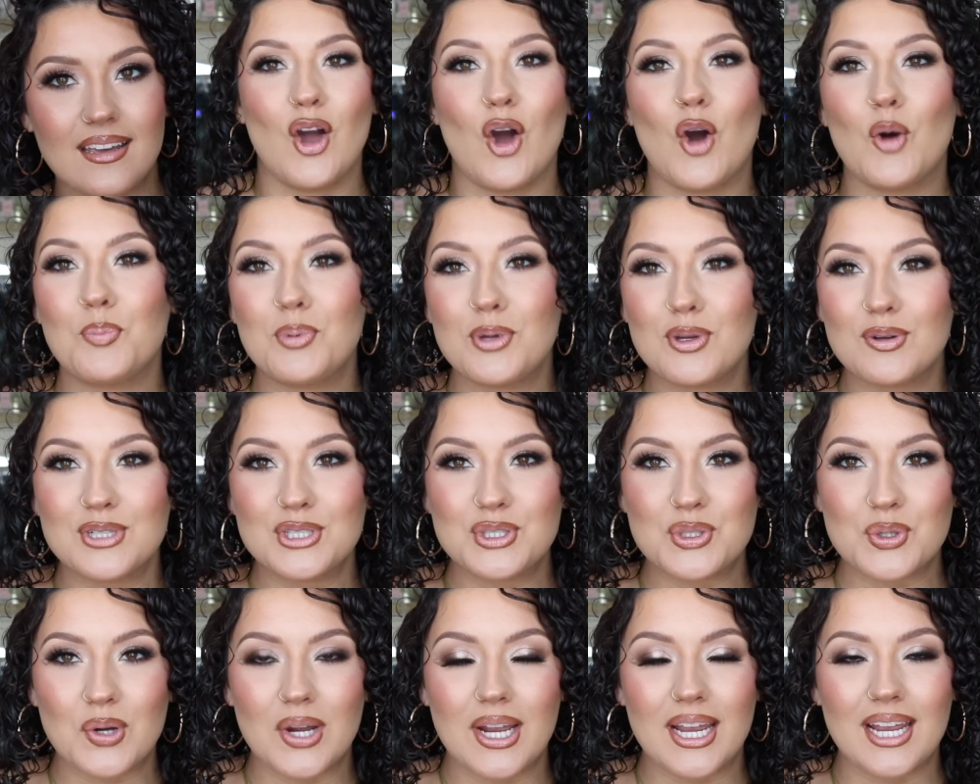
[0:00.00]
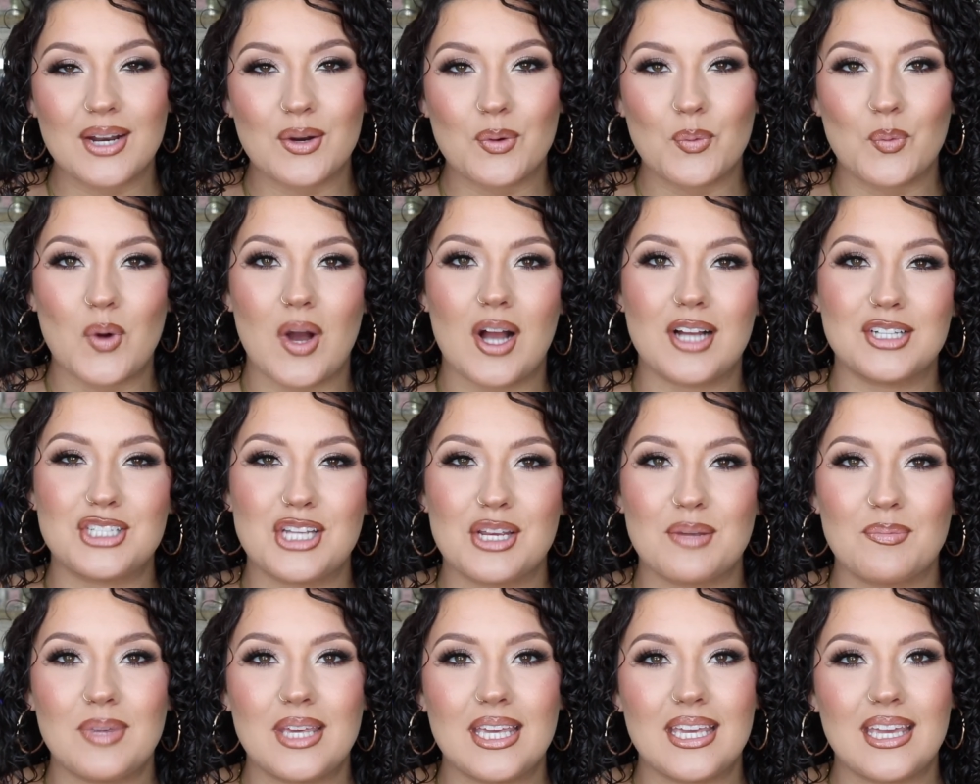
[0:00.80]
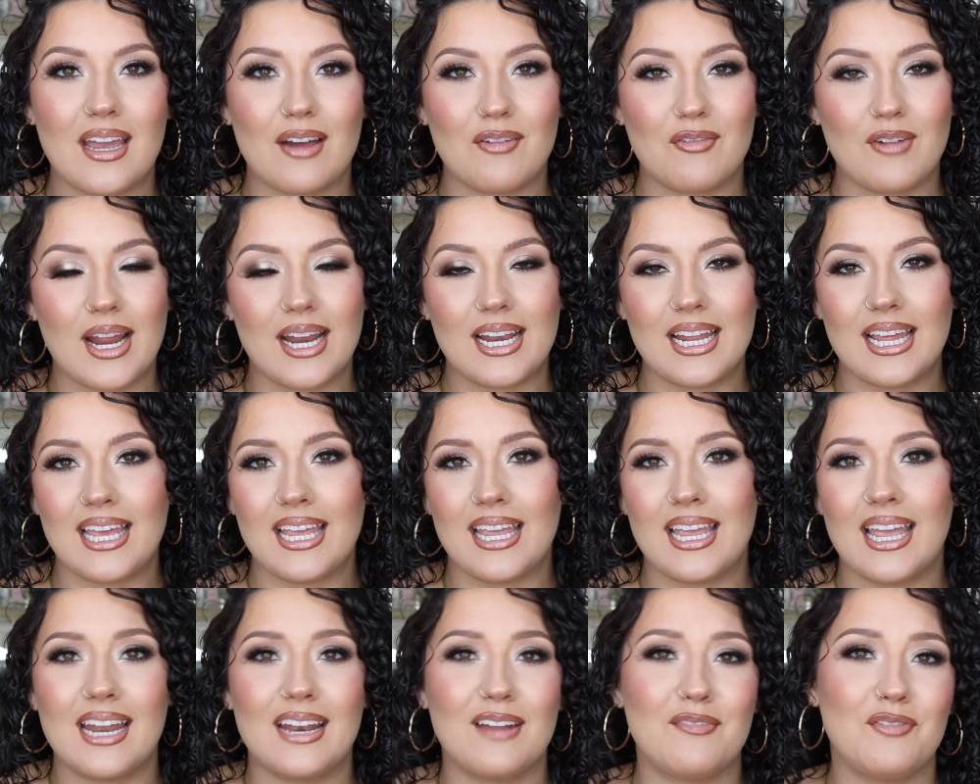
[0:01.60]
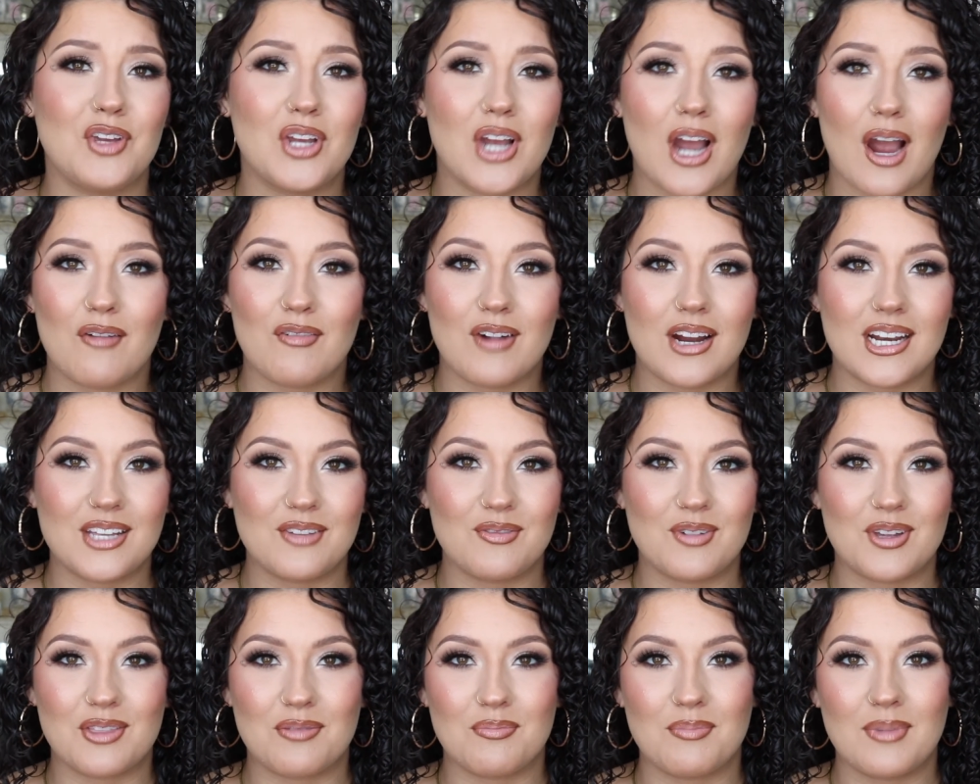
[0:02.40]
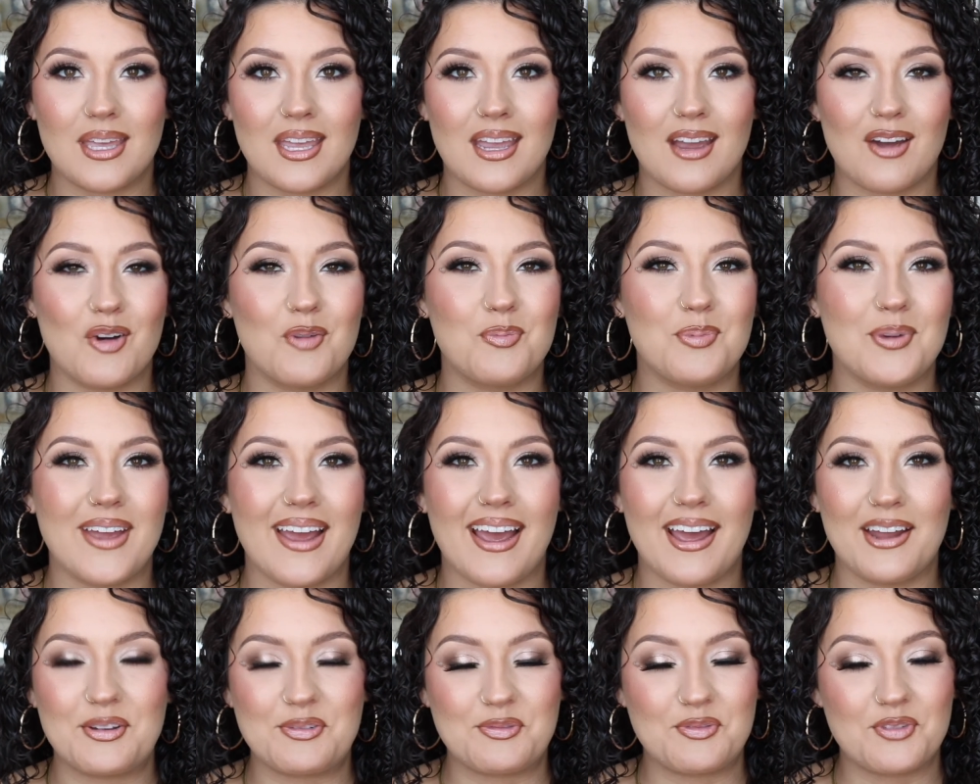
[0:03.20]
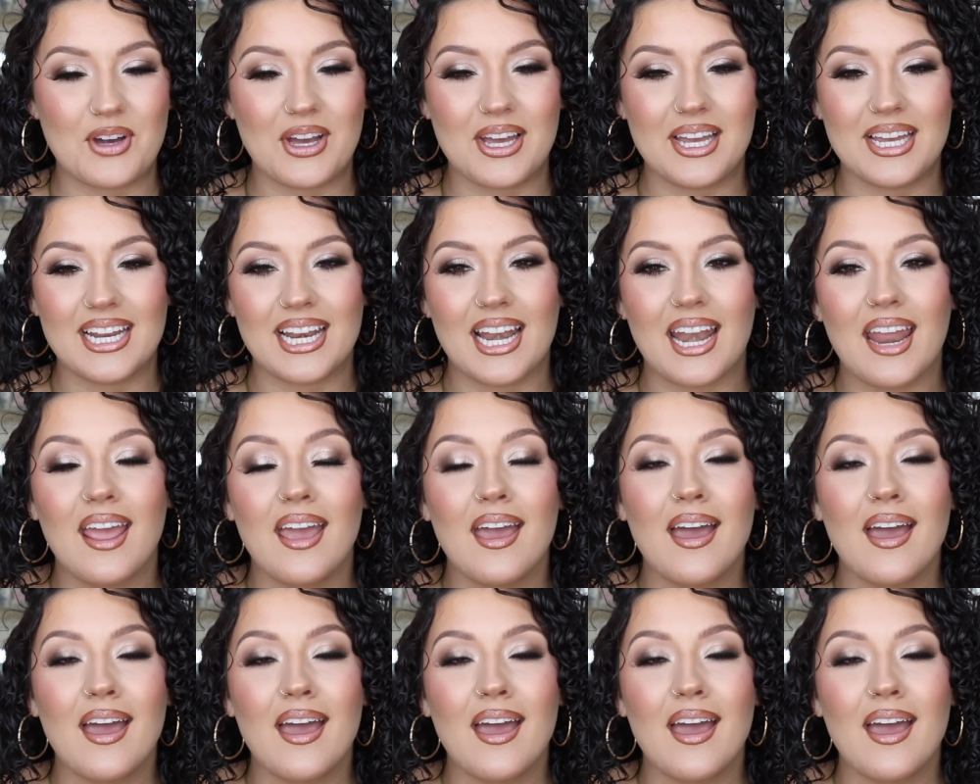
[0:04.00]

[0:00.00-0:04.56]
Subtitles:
Hope you enjoyed watching me get ready, and if you got ready with me, I hope you had fun.